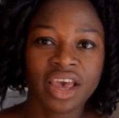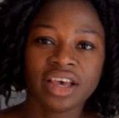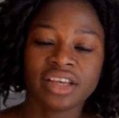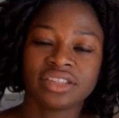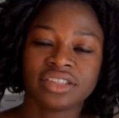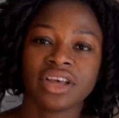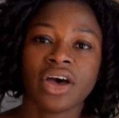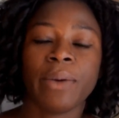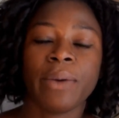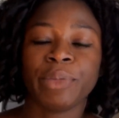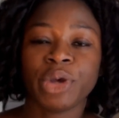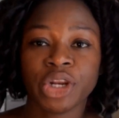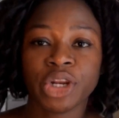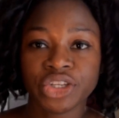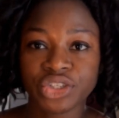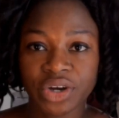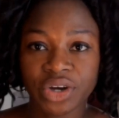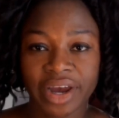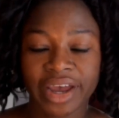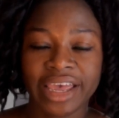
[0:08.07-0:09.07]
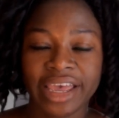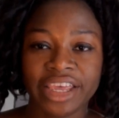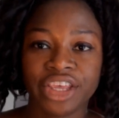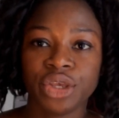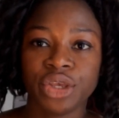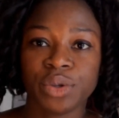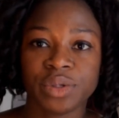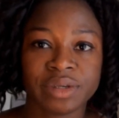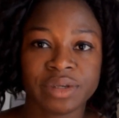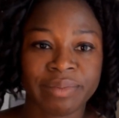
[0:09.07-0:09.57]
So I'm going to try
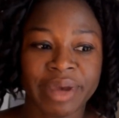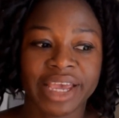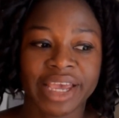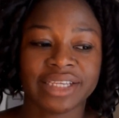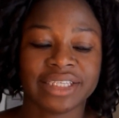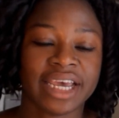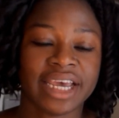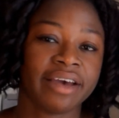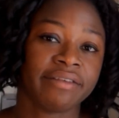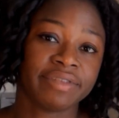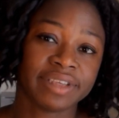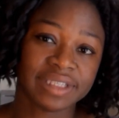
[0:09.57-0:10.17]
using Megatek for